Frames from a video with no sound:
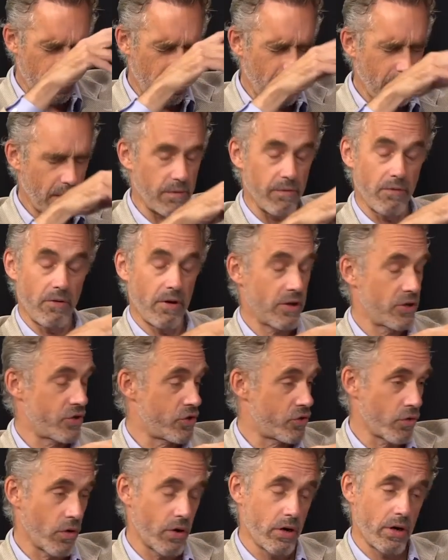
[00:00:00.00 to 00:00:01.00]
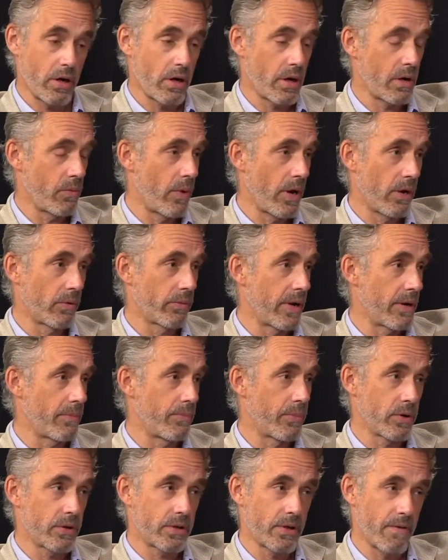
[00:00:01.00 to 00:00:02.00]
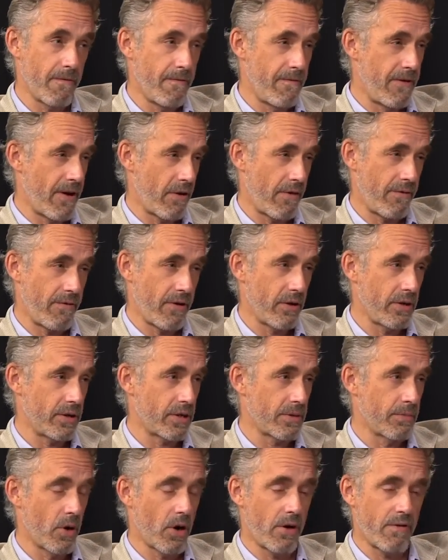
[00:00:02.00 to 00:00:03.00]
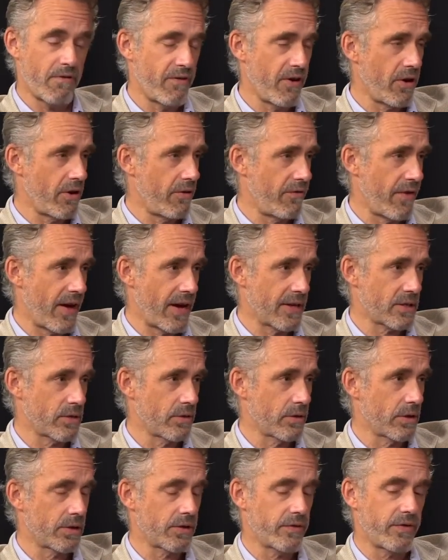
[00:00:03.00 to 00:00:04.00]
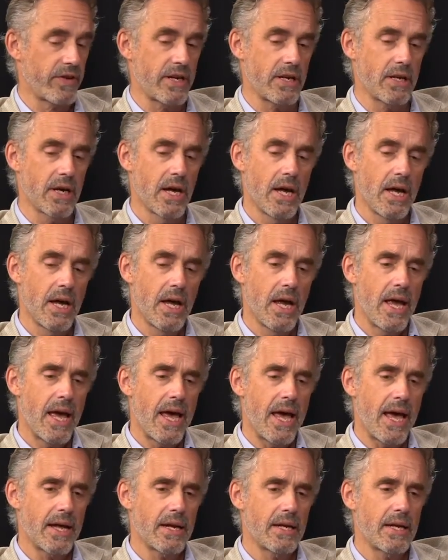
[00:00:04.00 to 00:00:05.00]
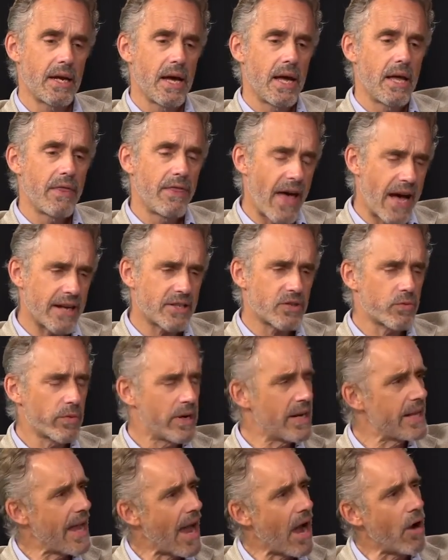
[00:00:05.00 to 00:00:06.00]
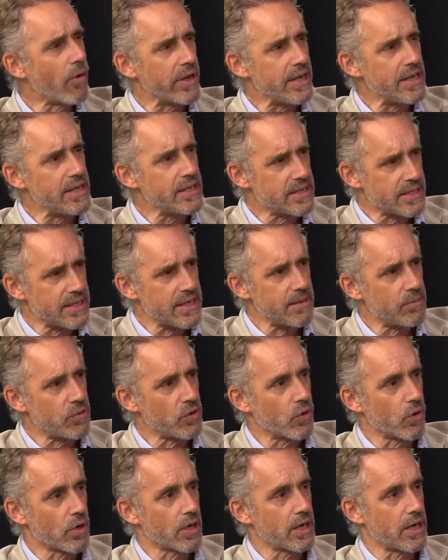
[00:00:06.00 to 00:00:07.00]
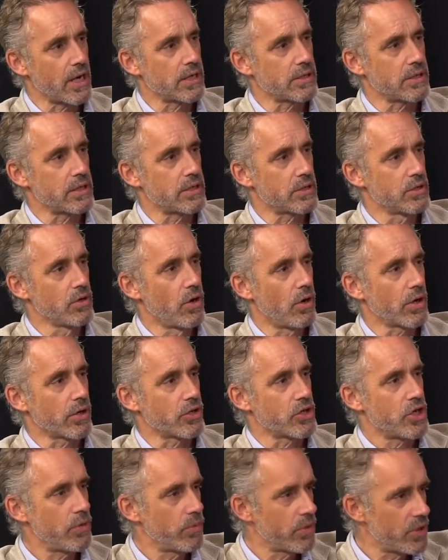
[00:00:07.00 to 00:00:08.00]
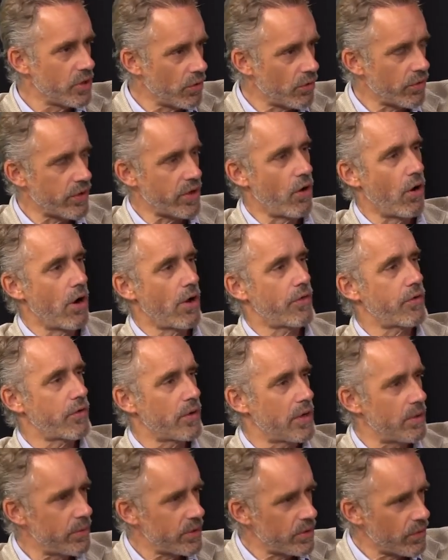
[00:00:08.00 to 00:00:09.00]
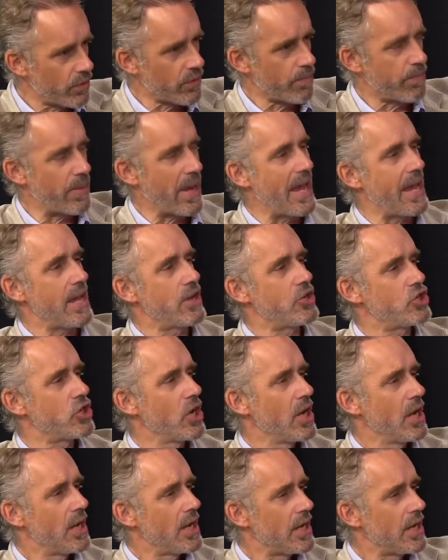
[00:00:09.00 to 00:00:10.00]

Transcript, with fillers: He, he extraordinarily well-read person, very, very smart, very fast on his feet. And that's really how he seemed to organize his knowledge. He would know the author, he would know the page,